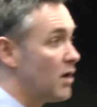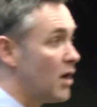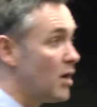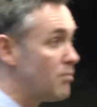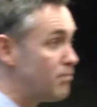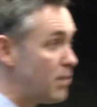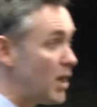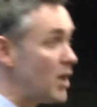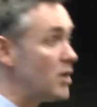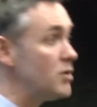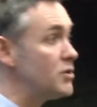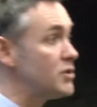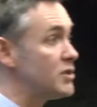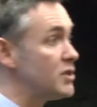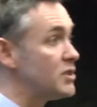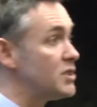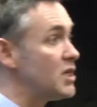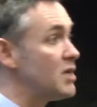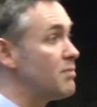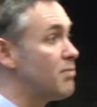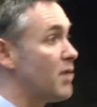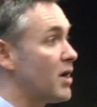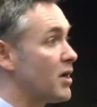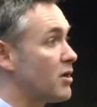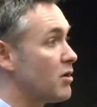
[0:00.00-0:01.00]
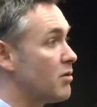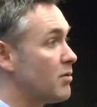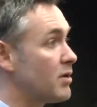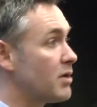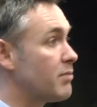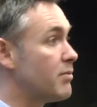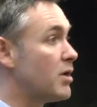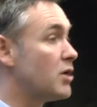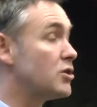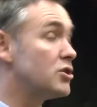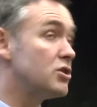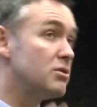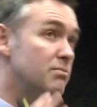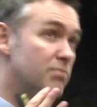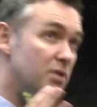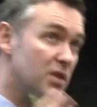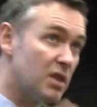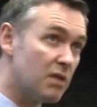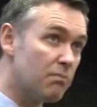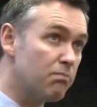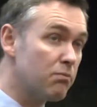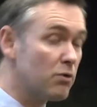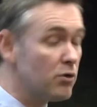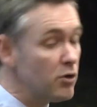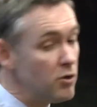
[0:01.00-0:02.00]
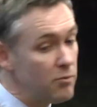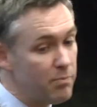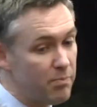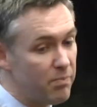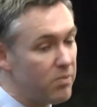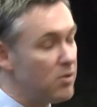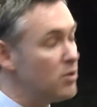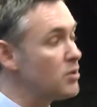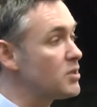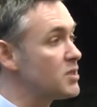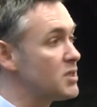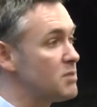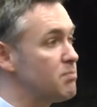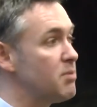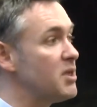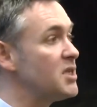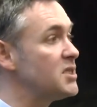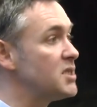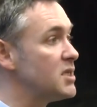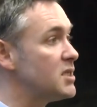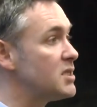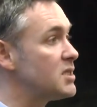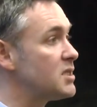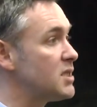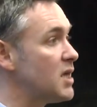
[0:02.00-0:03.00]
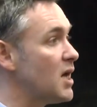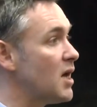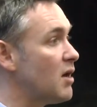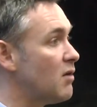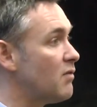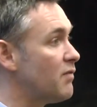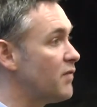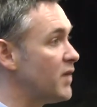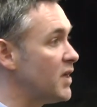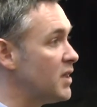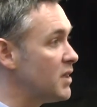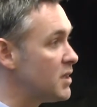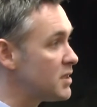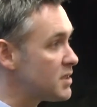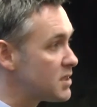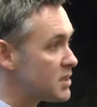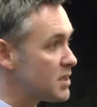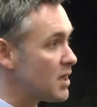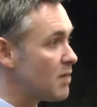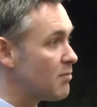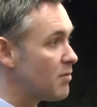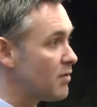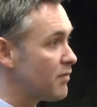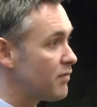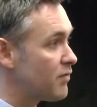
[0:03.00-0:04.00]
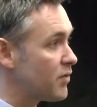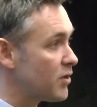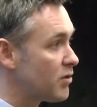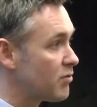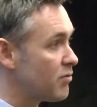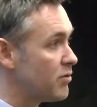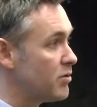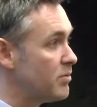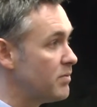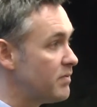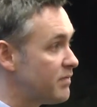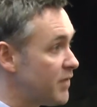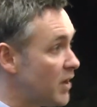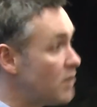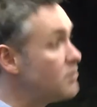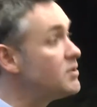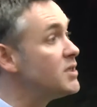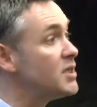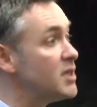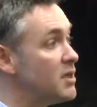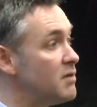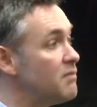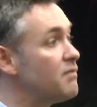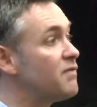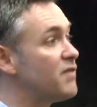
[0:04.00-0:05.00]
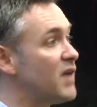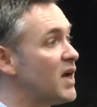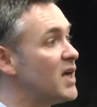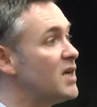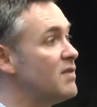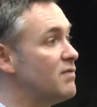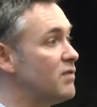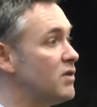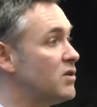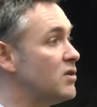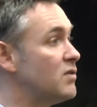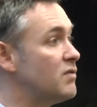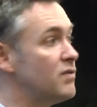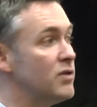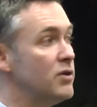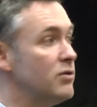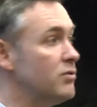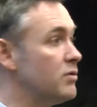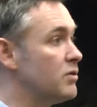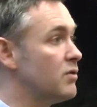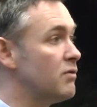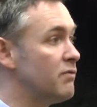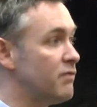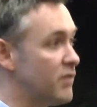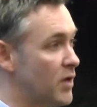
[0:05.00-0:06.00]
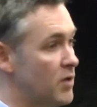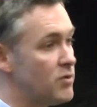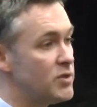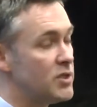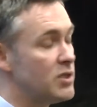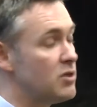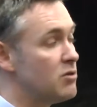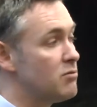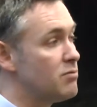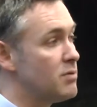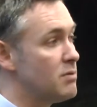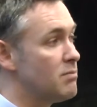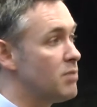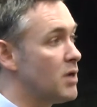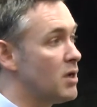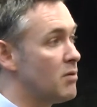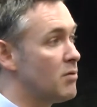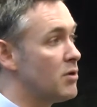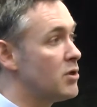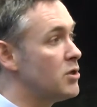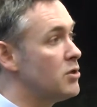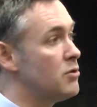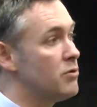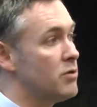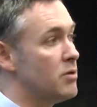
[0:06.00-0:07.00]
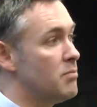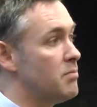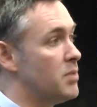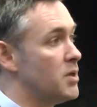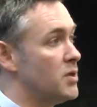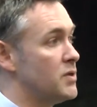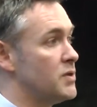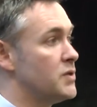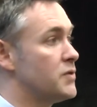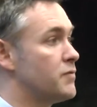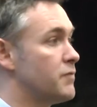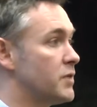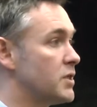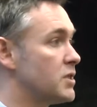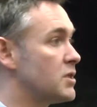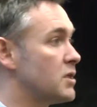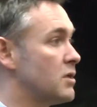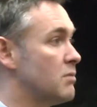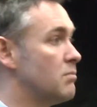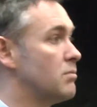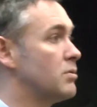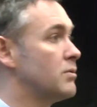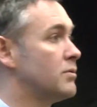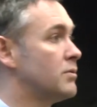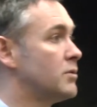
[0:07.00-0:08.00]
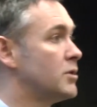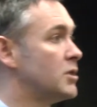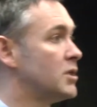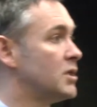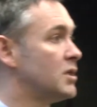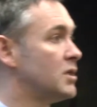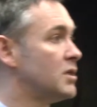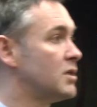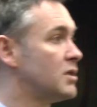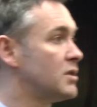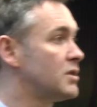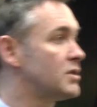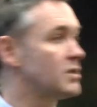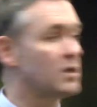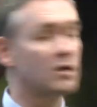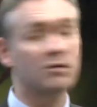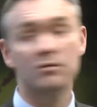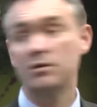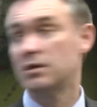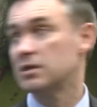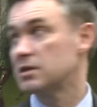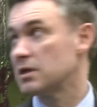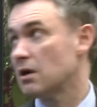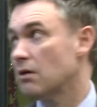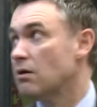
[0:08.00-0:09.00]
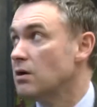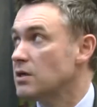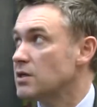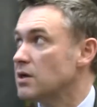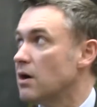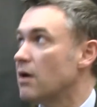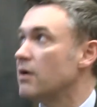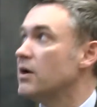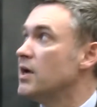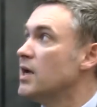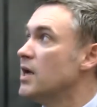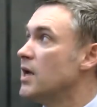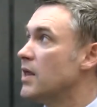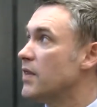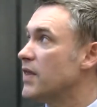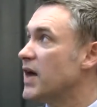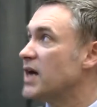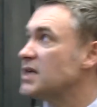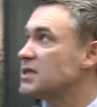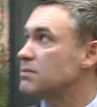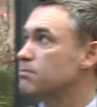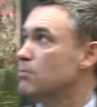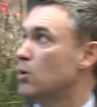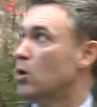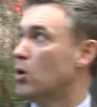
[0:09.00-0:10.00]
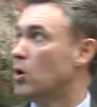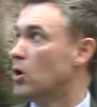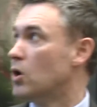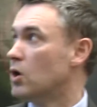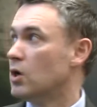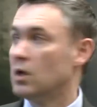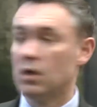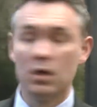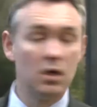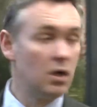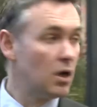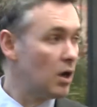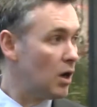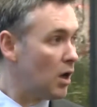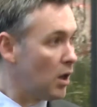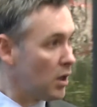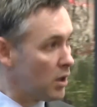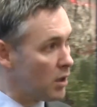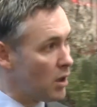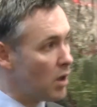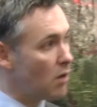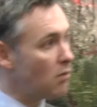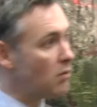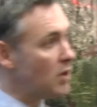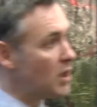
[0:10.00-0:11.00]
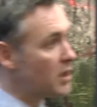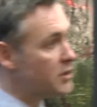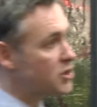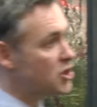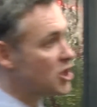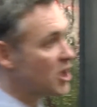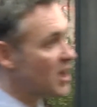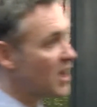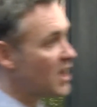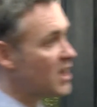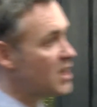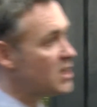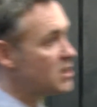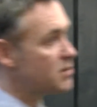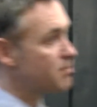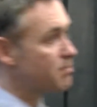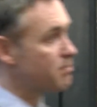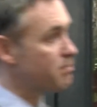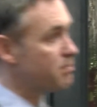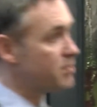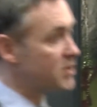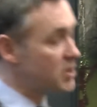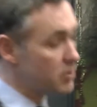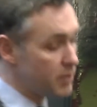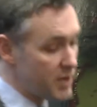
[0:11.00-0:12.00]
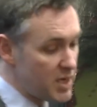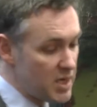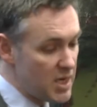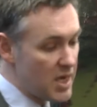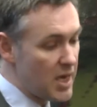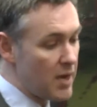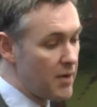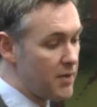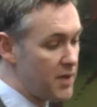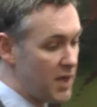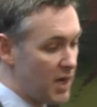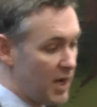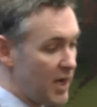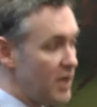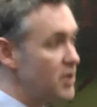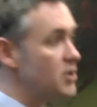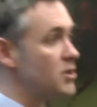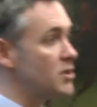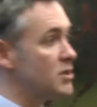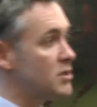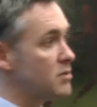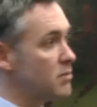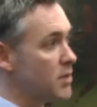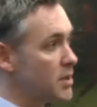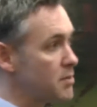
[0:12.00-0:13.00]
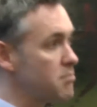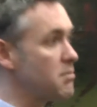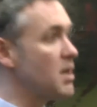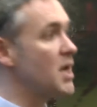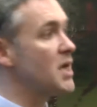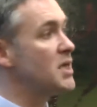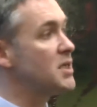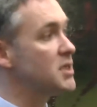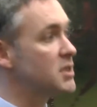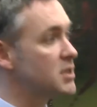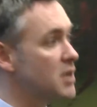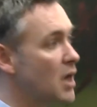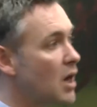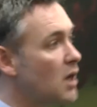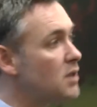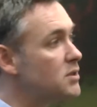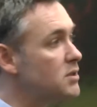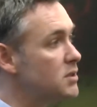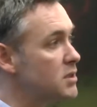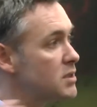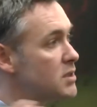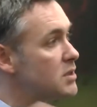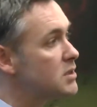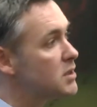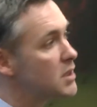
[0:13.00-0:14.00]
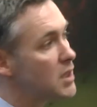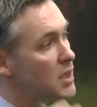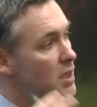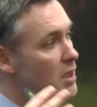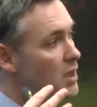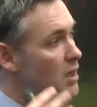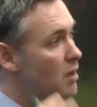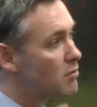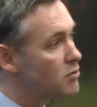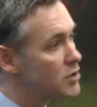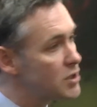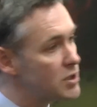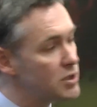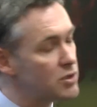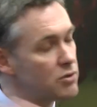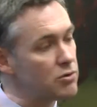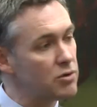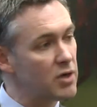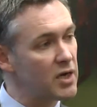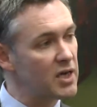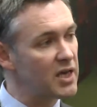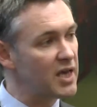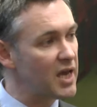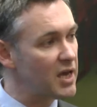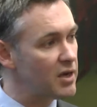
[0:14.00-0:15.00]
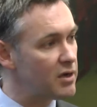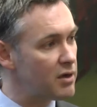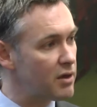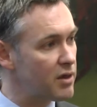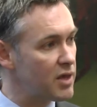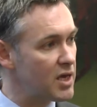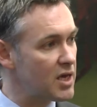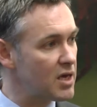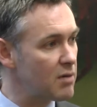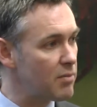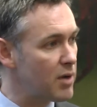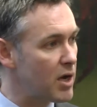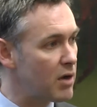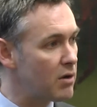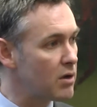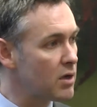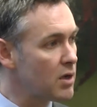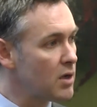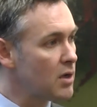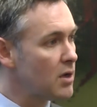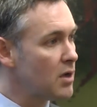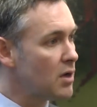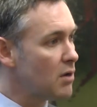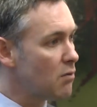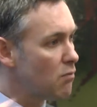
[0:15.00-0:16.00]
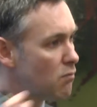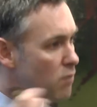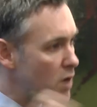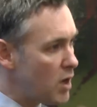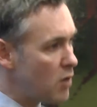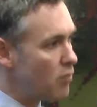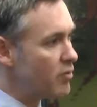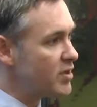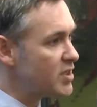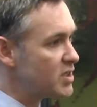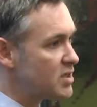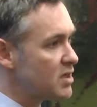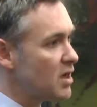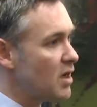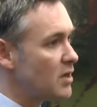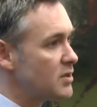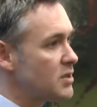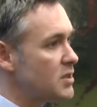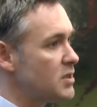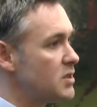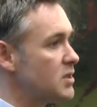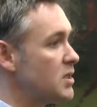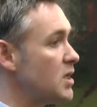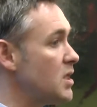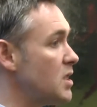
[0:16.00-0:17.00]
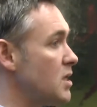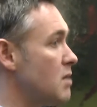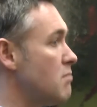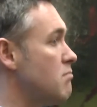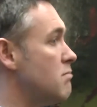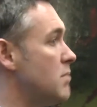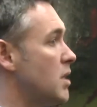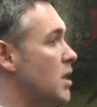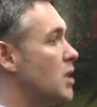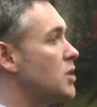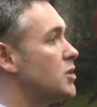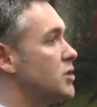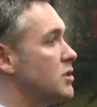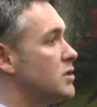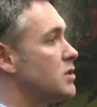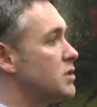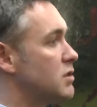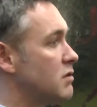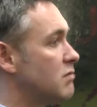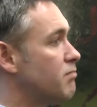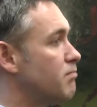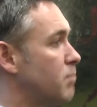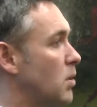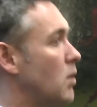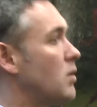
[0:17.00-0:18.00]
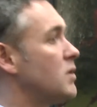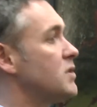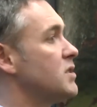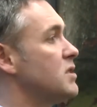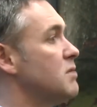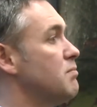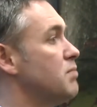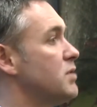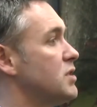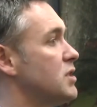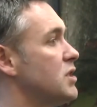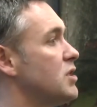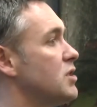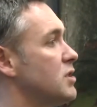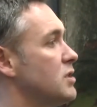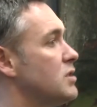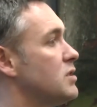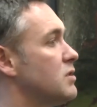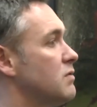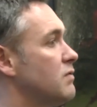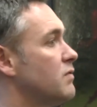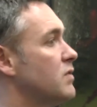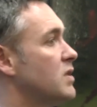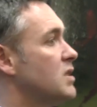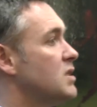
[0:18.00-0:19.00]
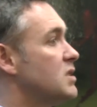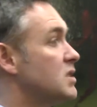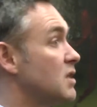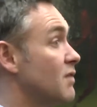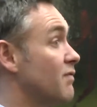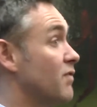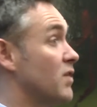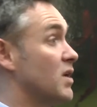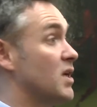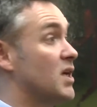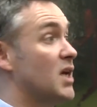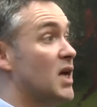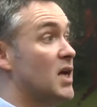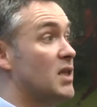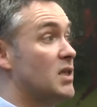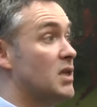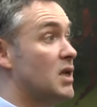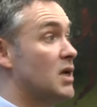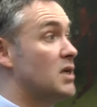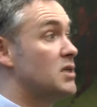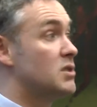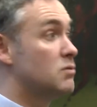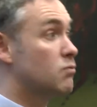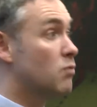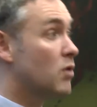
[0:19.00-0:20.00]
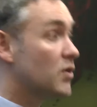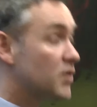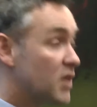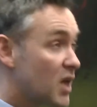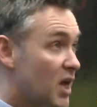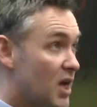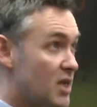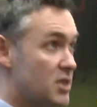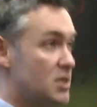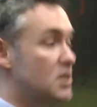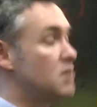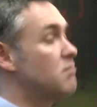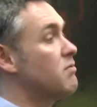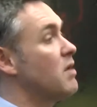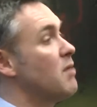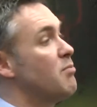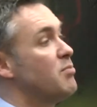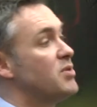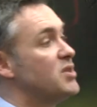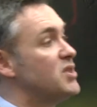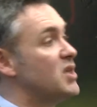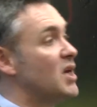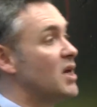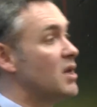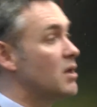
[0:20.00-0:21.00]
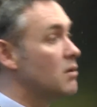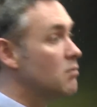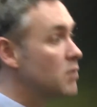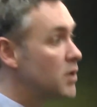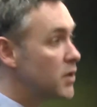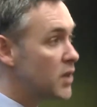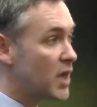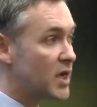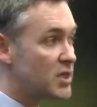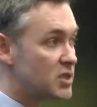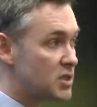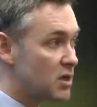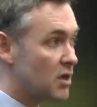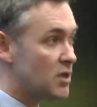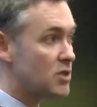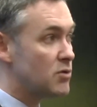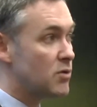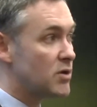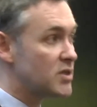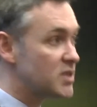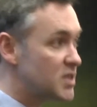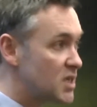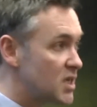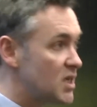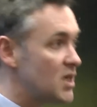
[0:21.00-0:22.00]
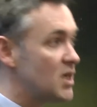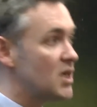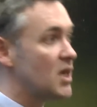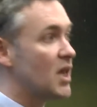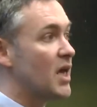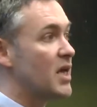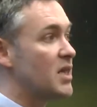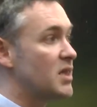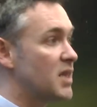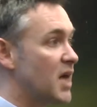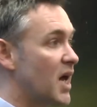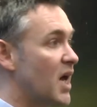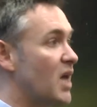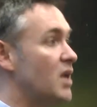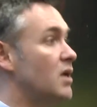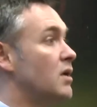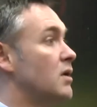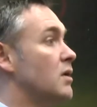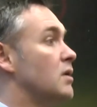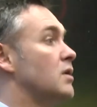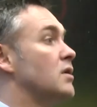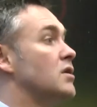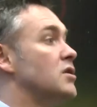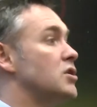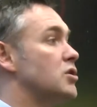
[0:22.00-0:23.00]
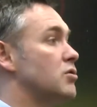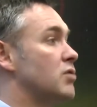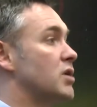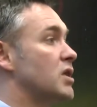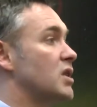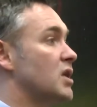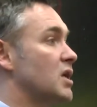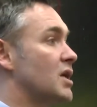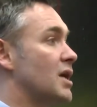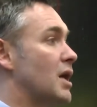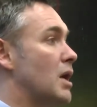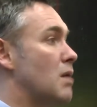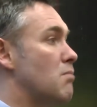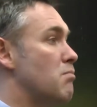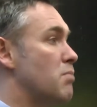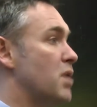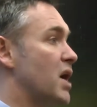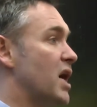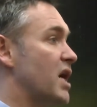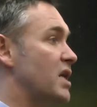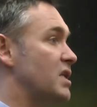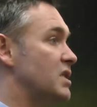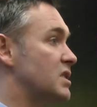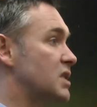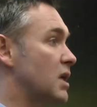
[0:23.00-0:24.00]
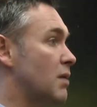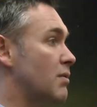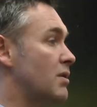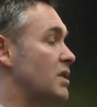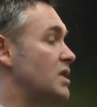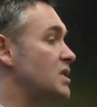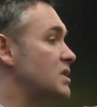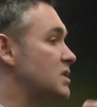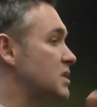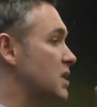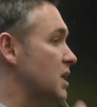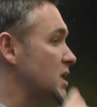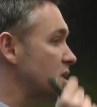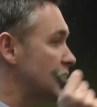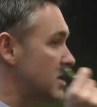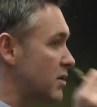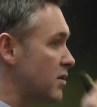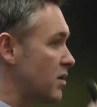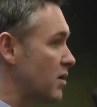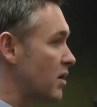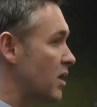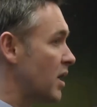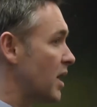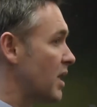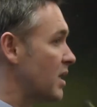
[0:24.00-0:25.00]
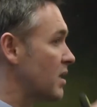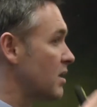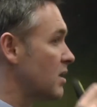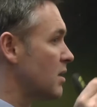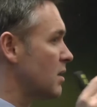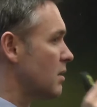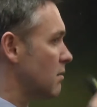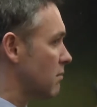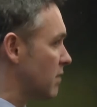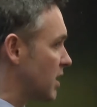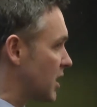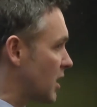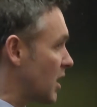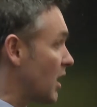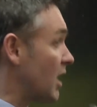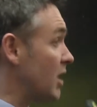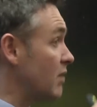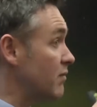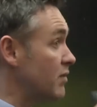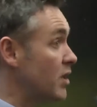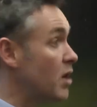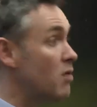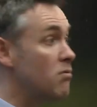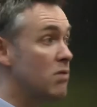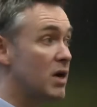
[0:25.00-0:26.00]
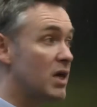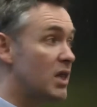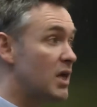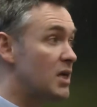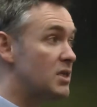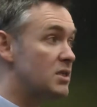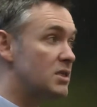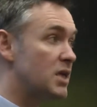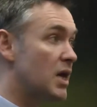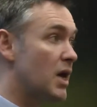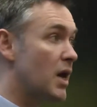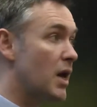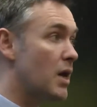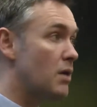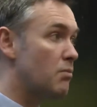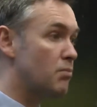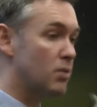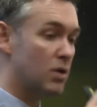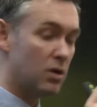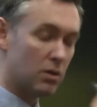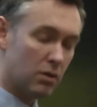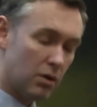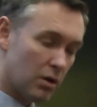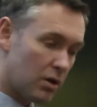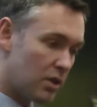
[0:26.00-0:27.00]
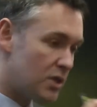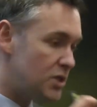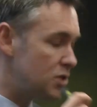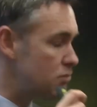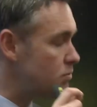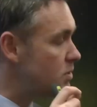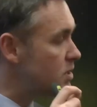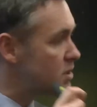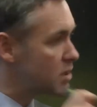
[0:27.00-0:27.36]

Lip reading: oppose the deeper economic monetary, but the group looks split itself in that some of the group voted in favour of Europe, voted in the European Parliament on Eurobonds, for example. So that's more, a lot will change between now and the elections, and we may start to see, I was just trying to get you to think about, will we start to see the emergence of policy positions of these different candidates, what they actually represent, and will they start to articulate that during the campaign? Some of these things look like we kind of know where they stand, but a lot of this we